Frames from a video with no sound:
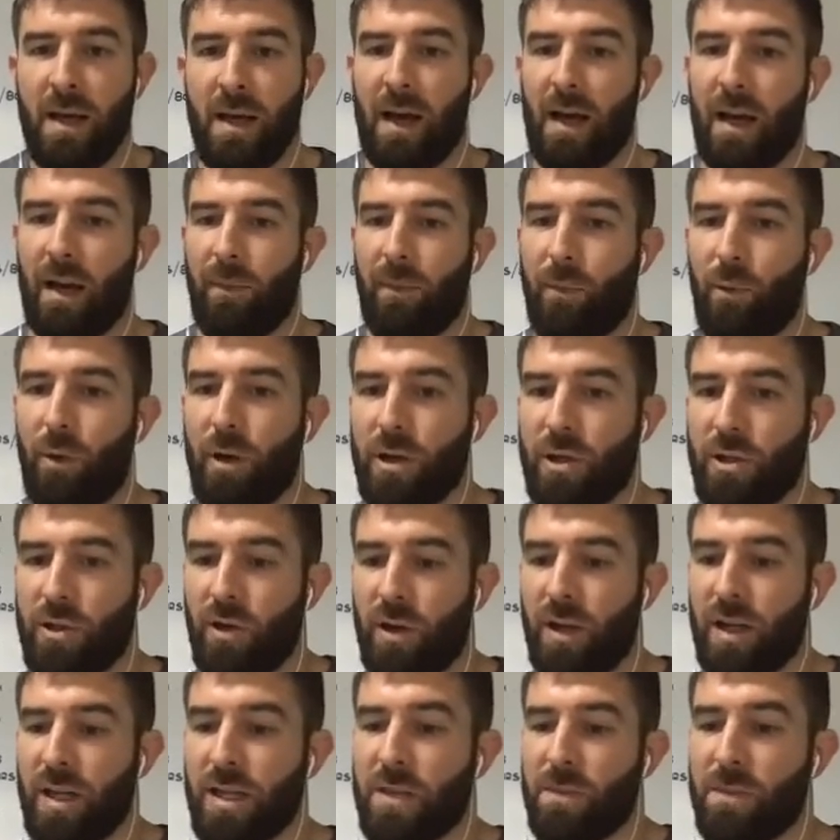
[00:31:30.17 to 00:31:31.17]
And I'm pretty sure
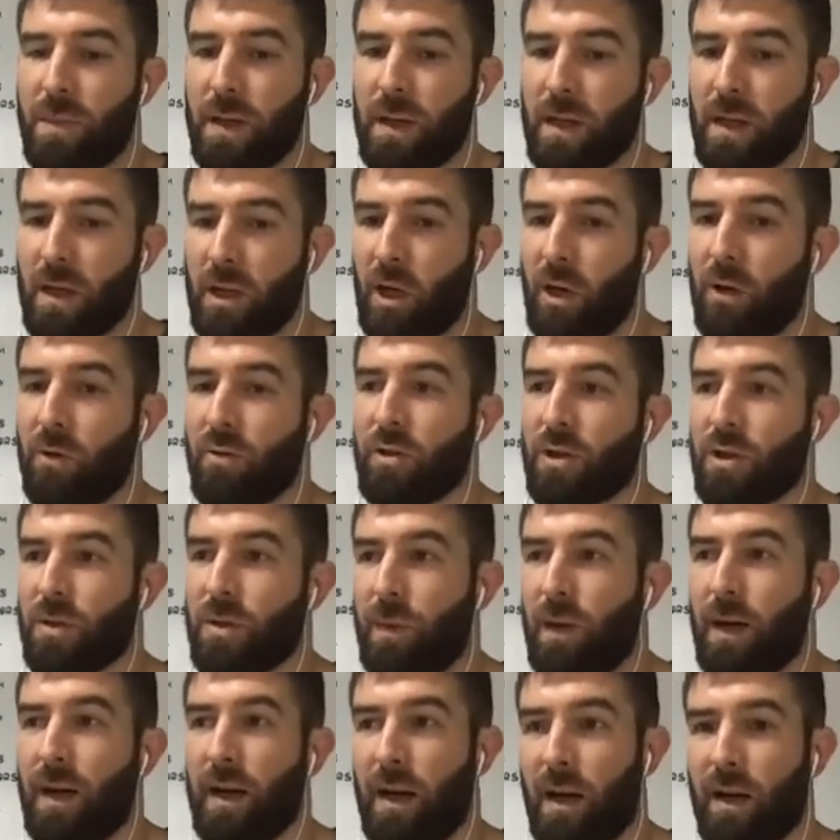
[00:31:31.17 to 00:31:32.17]
he's been coached
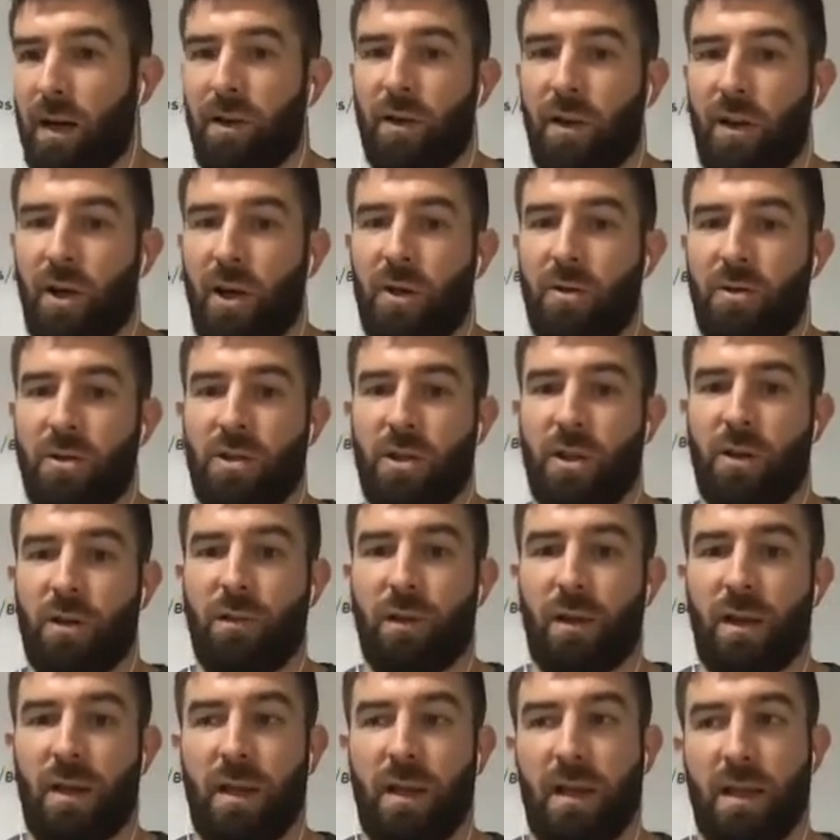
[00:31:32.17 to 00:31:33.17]
by other coaches over
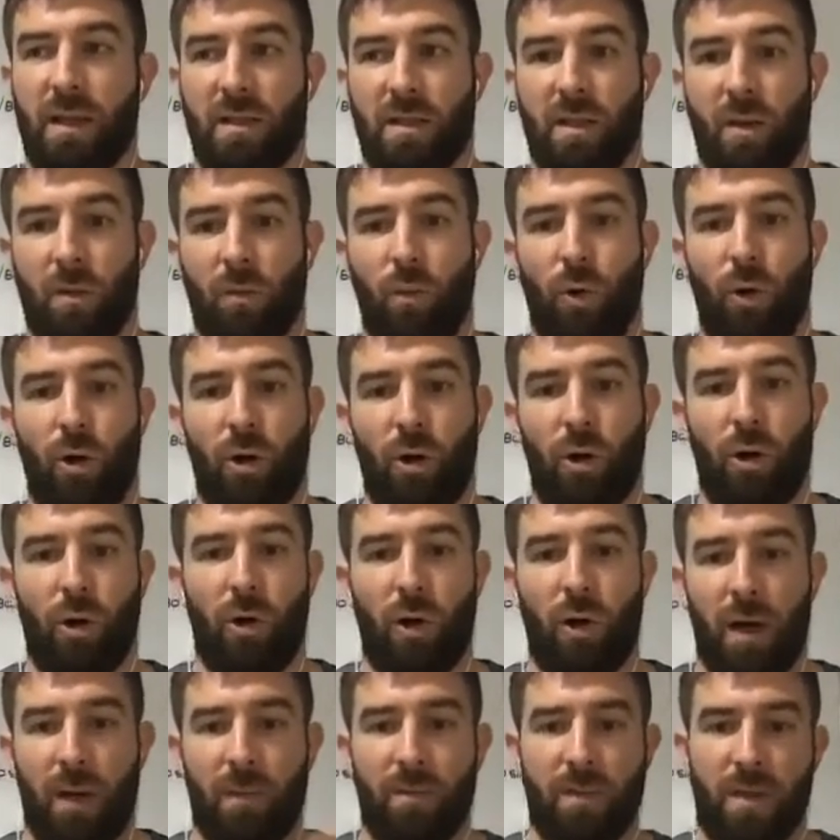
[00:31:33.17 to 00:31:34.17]
the years. So what
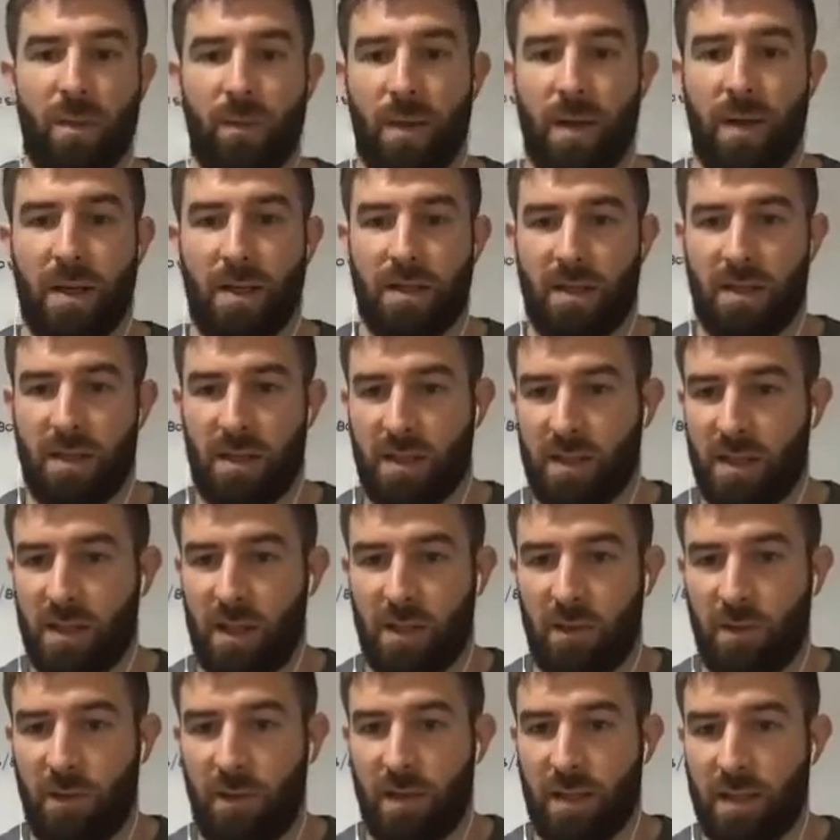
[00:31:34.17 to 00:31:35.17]
got him to be as
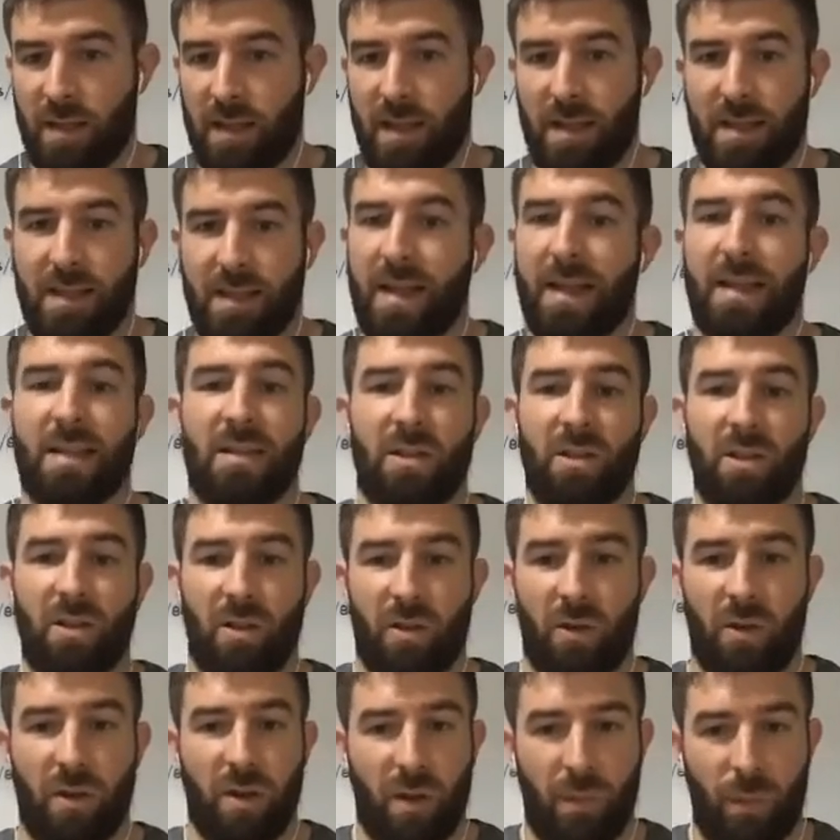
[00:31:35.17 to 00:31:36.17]
successful as he is isn't
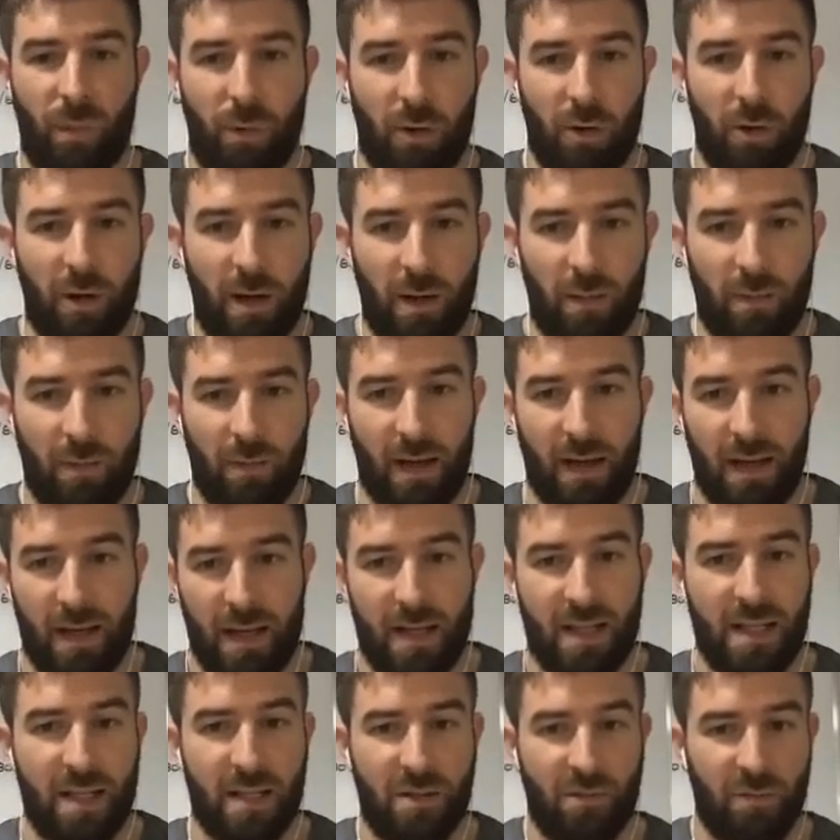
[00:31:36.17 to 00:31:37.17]
doing the program that
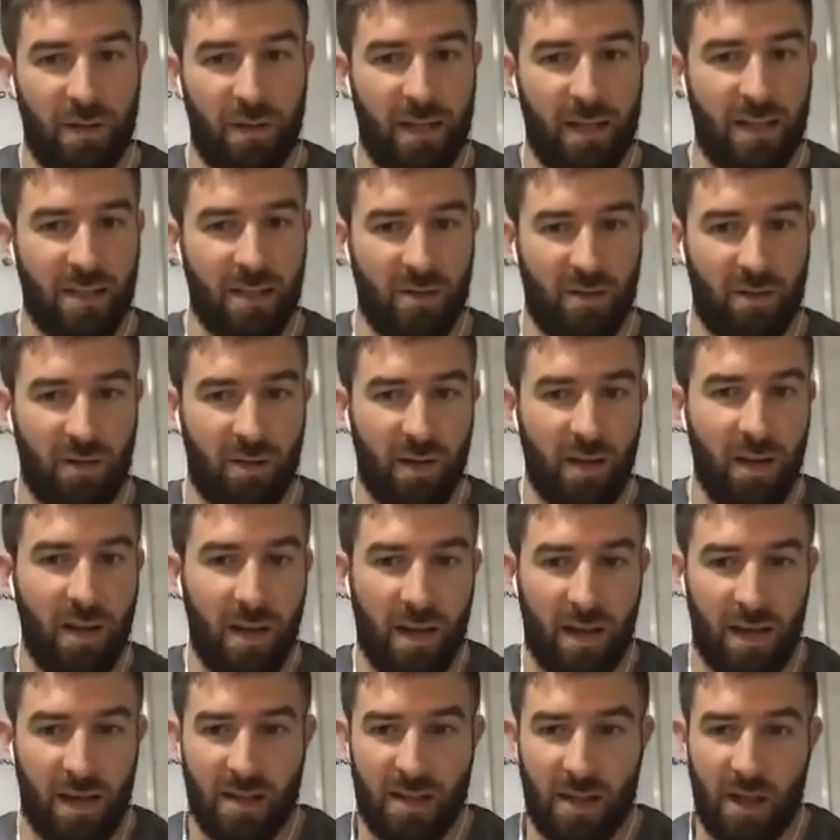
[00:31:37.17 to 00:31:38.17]
he's released on
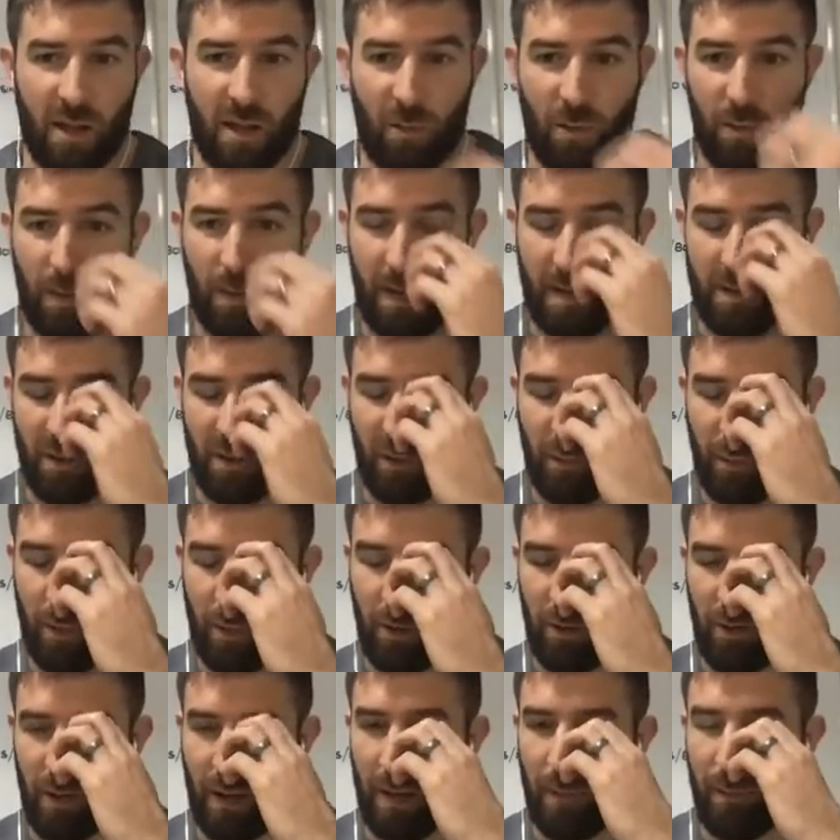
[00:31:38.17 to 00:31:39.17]
his Hard Work Pays Off
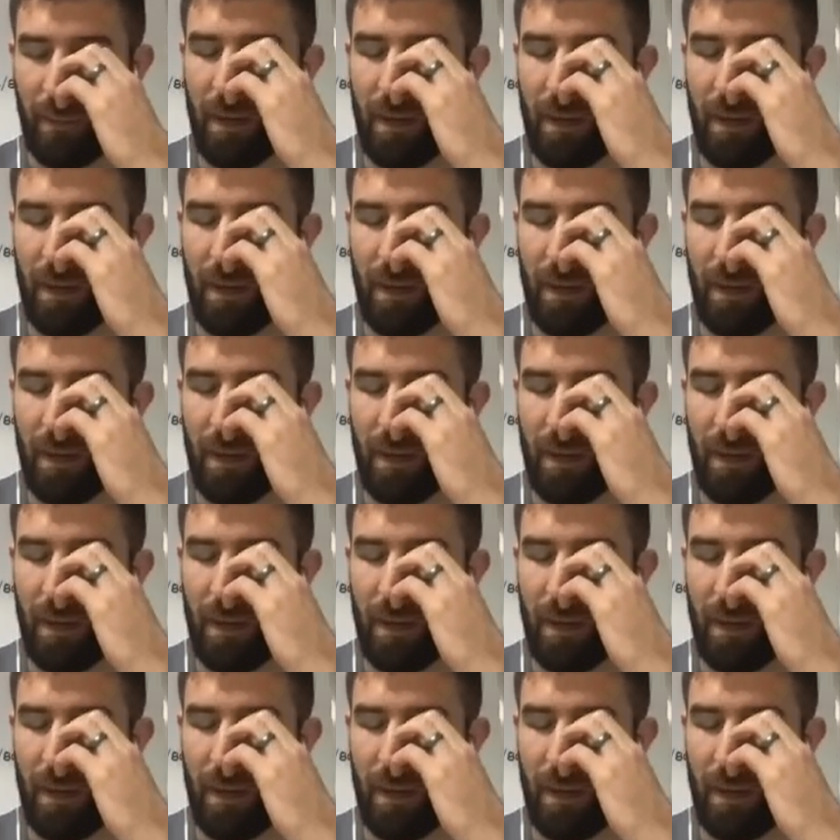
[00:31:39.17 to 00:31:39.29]
program.